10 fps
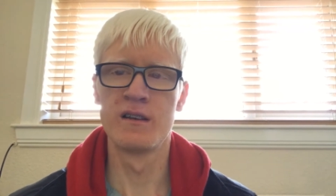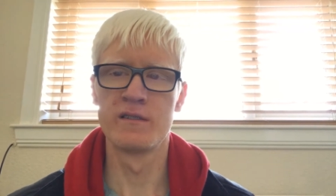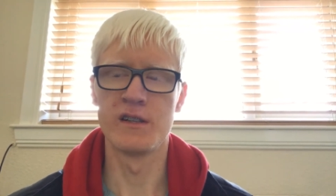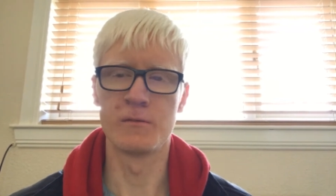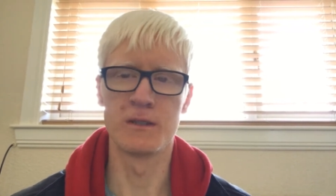
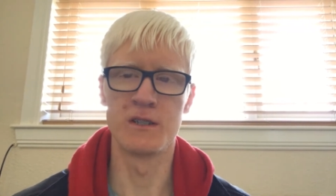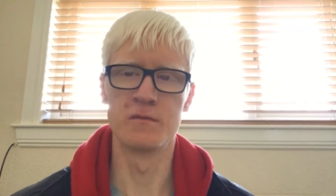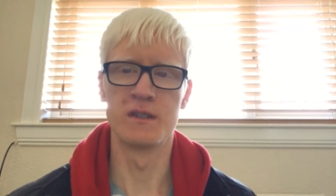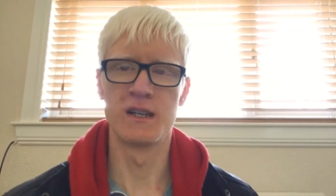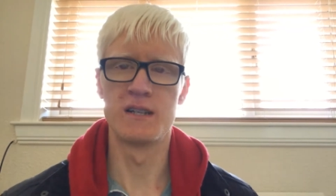frequently
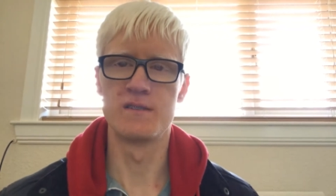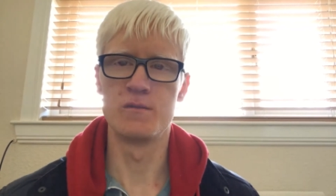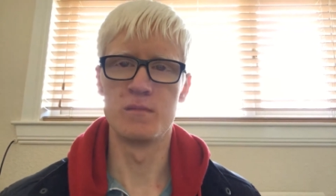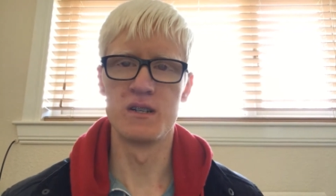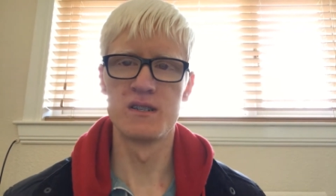over the last
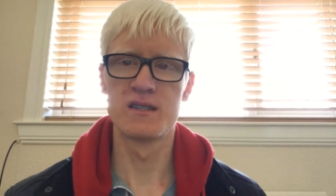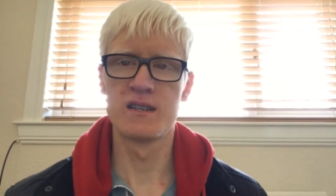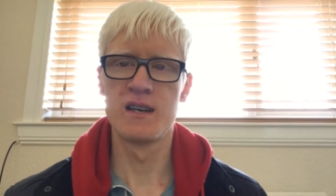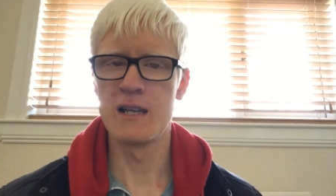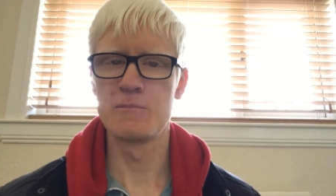few months.
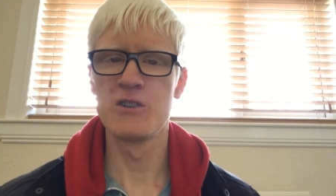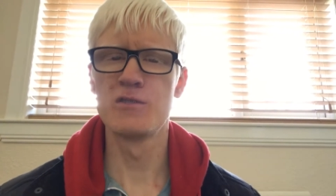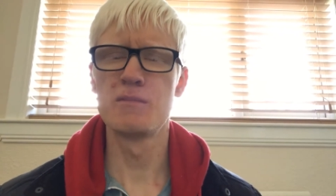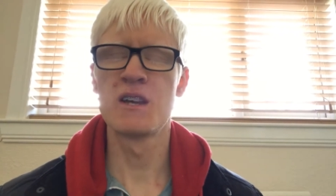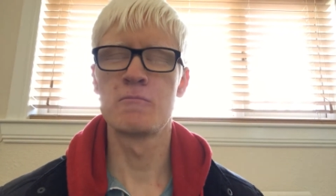It's been
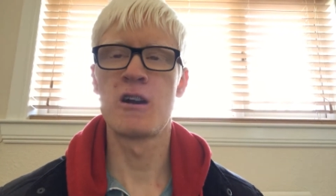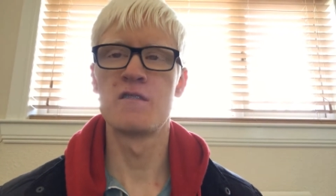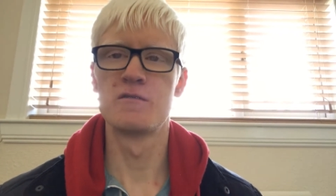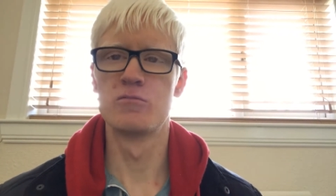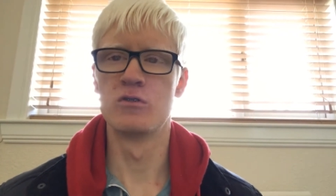good being a
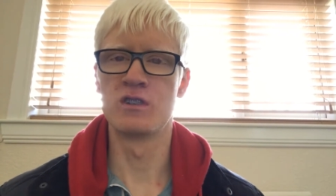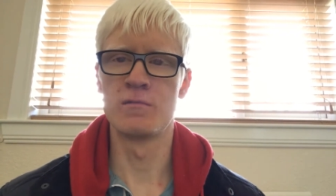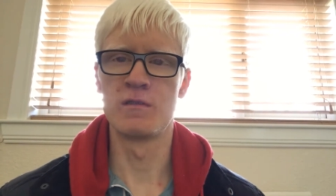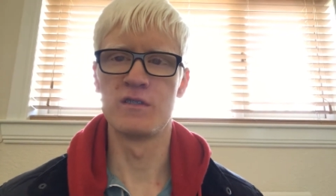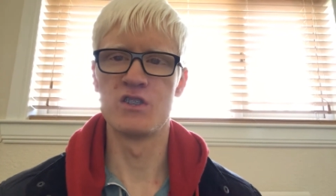part of the
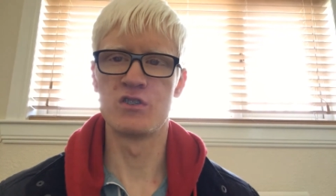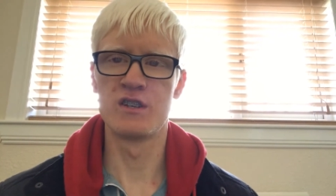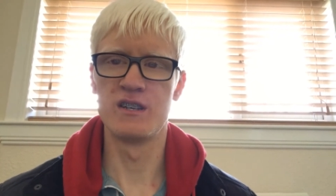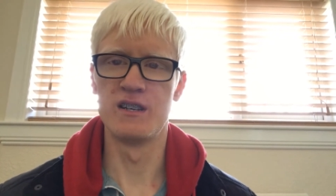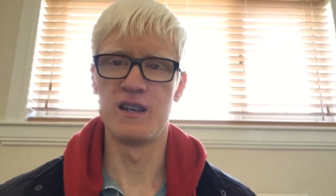programme, I've
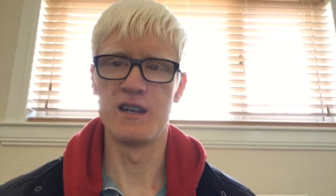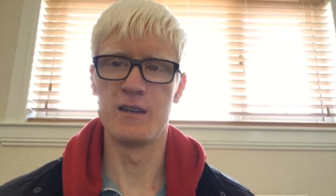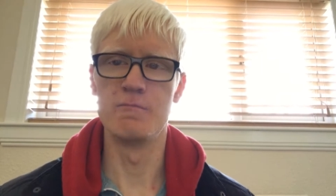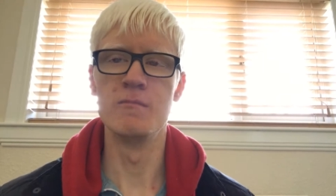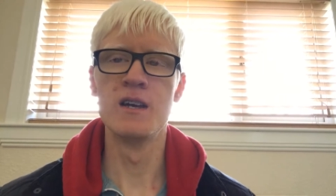enjoyed it.
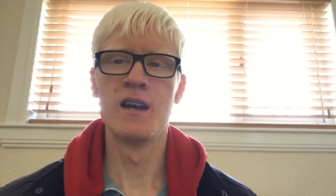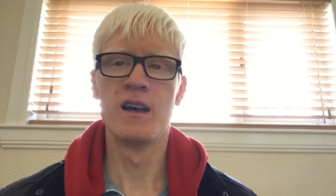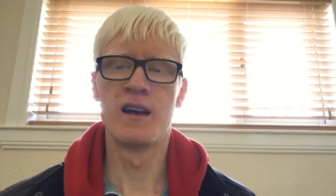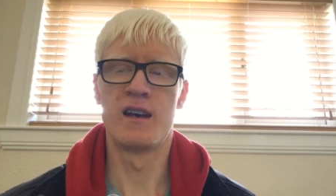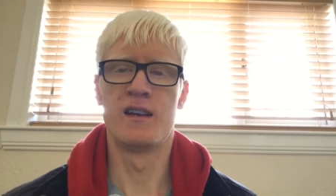
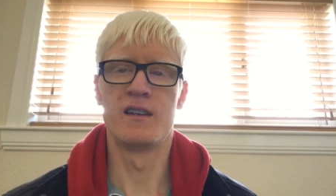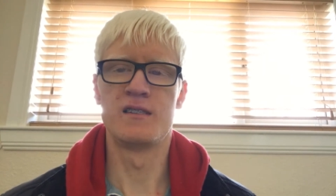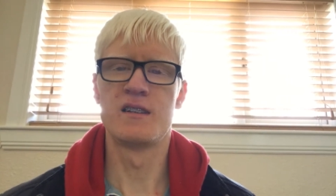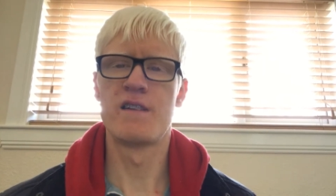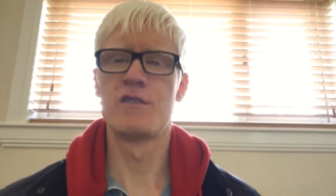I
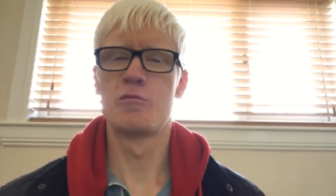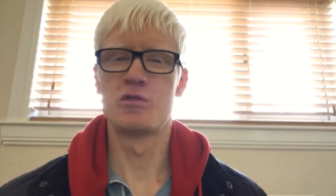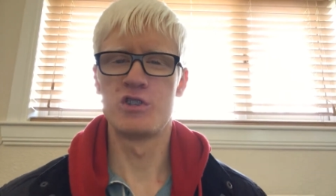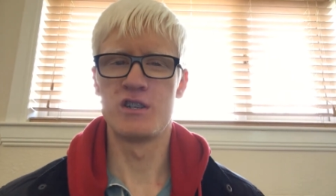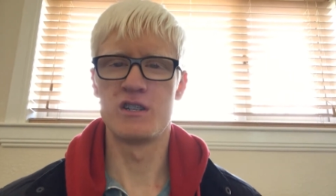did have the
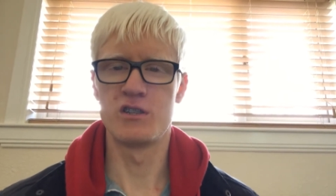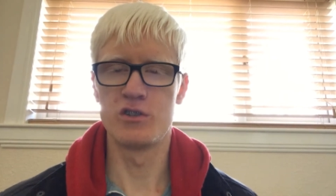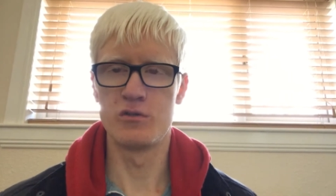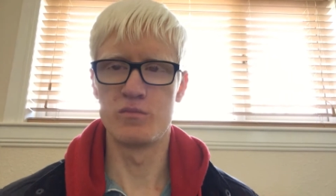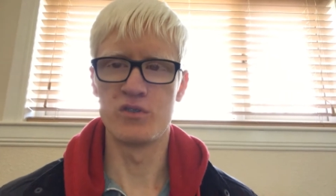opportunity
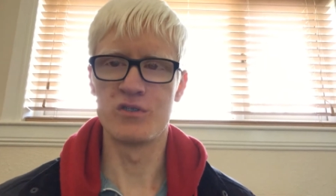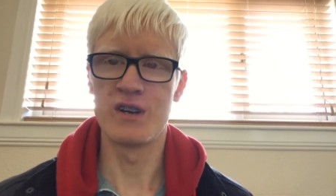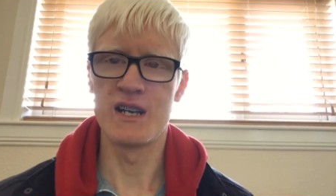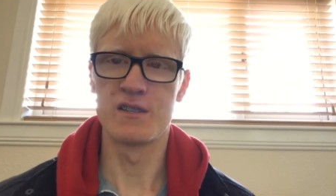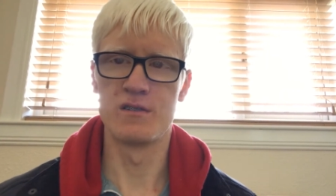to
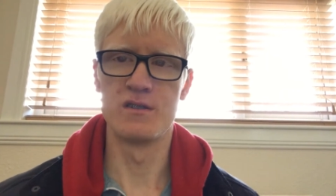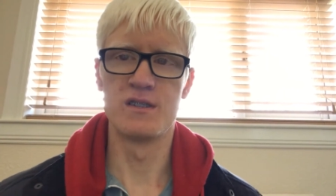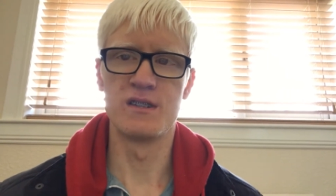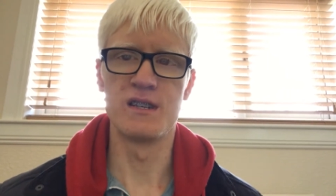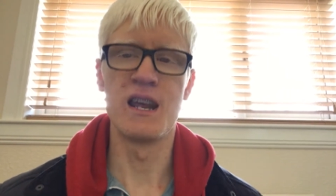progress
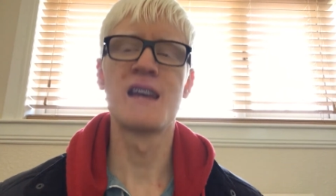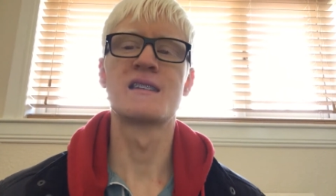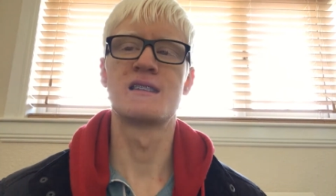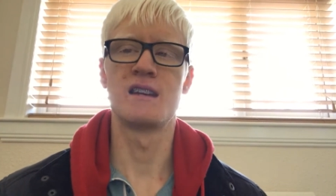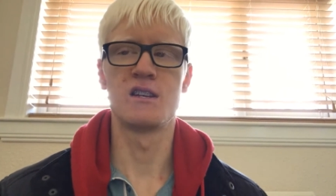onto the
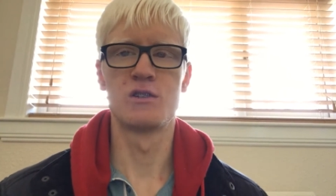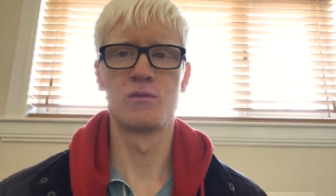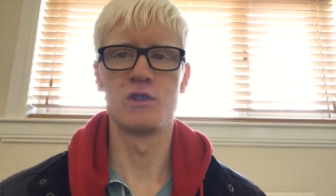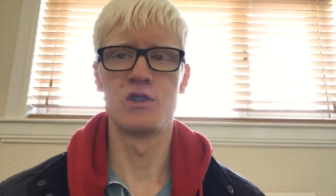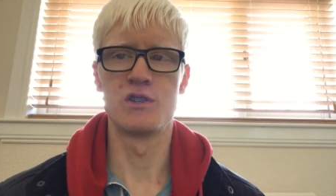next
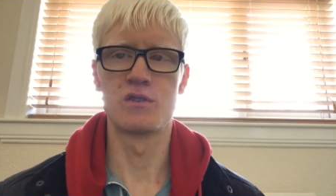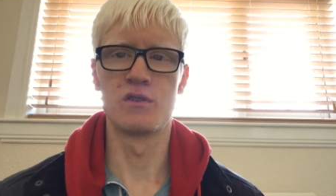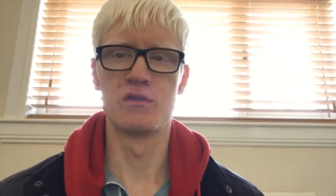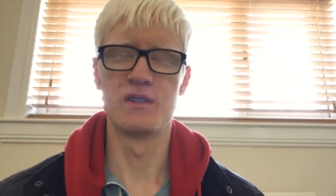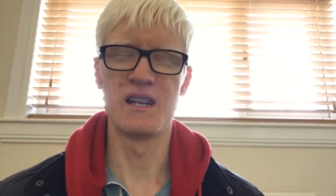stage, which is
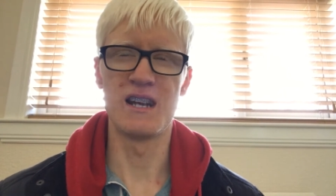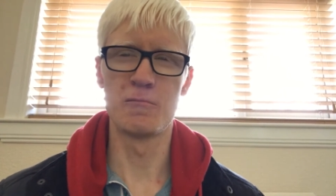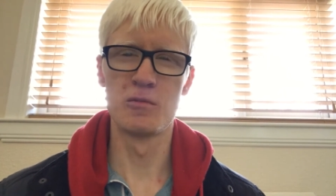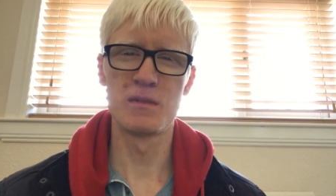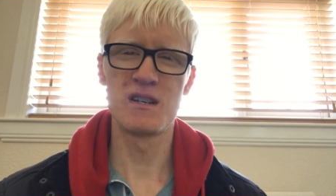called
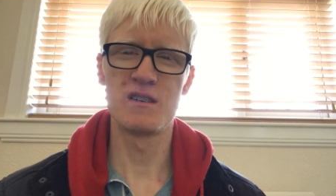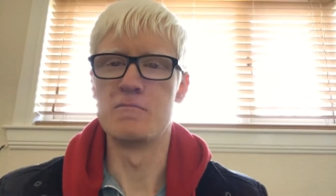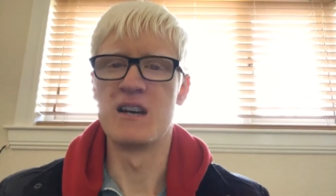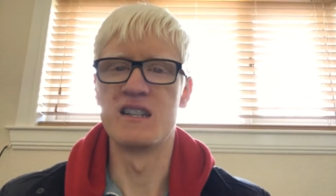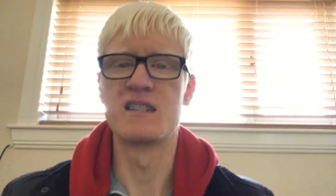Enablement,
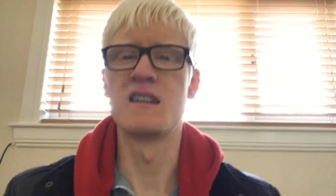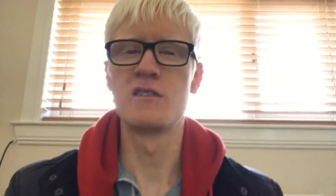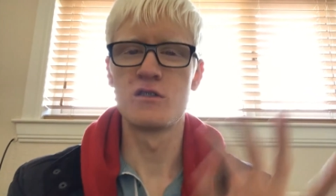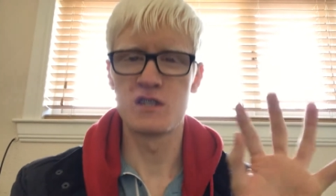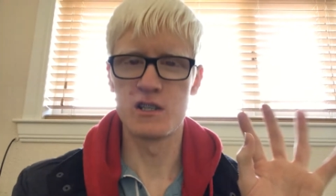but I
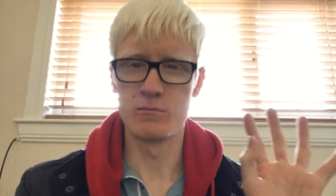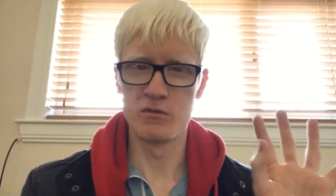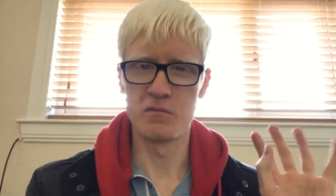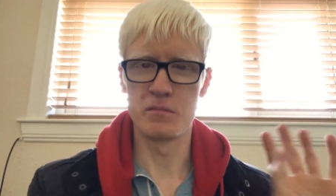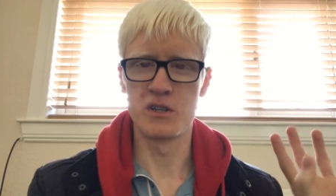decided not to at the
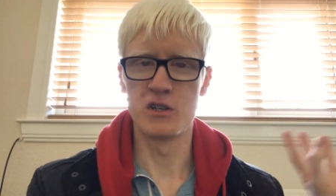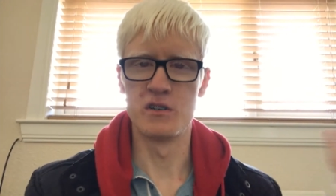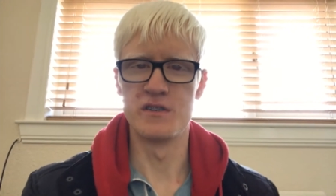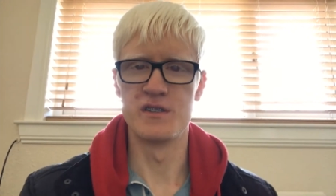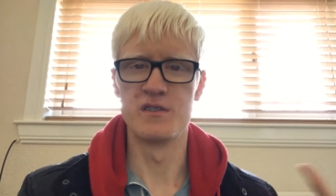moment
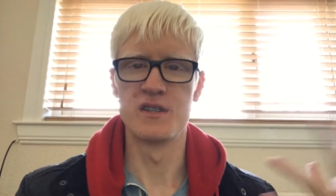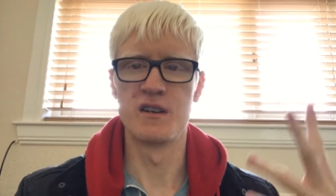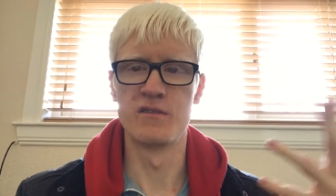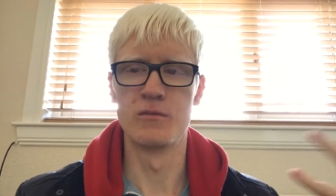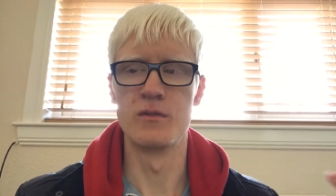because there's
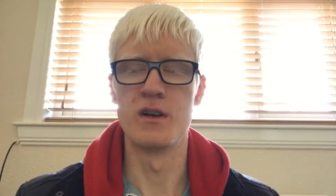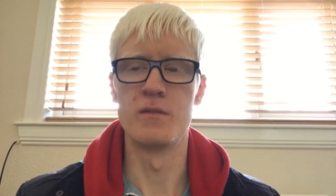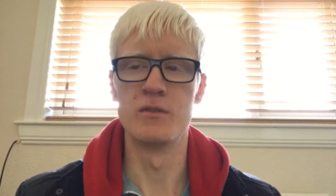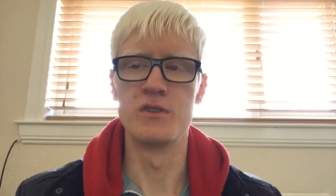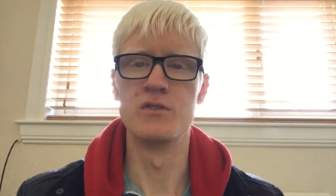stuff I
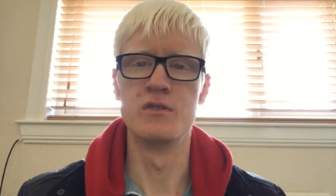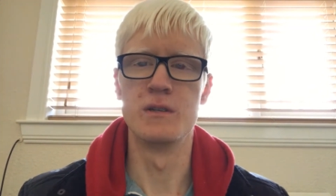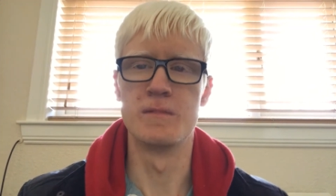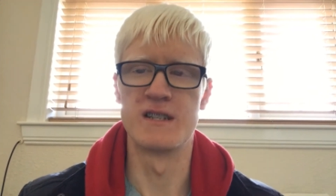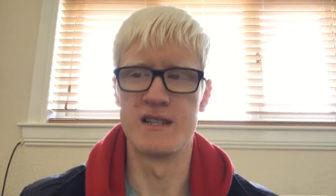want to do in
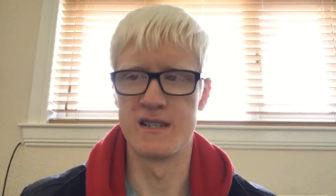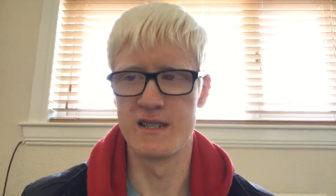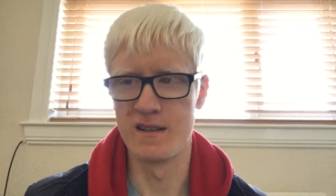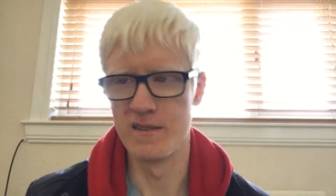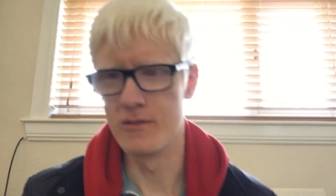the business,
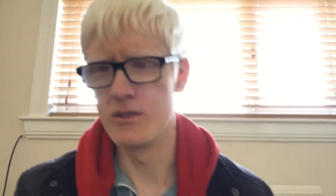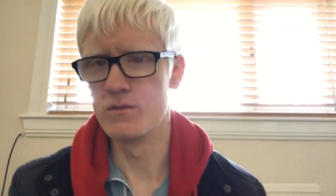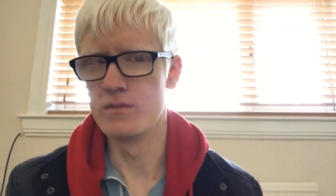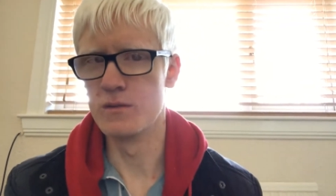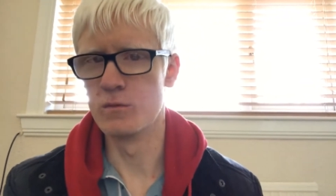stuff I want
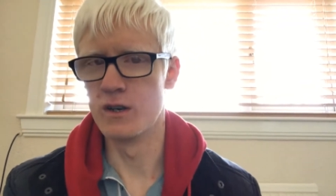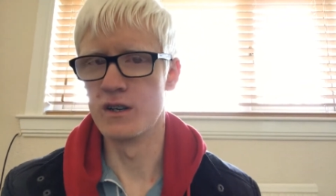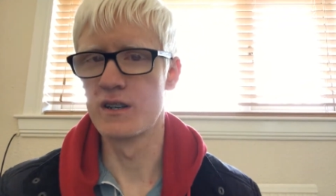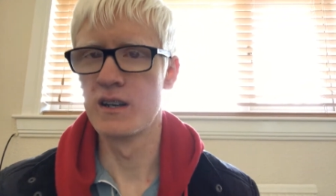to rework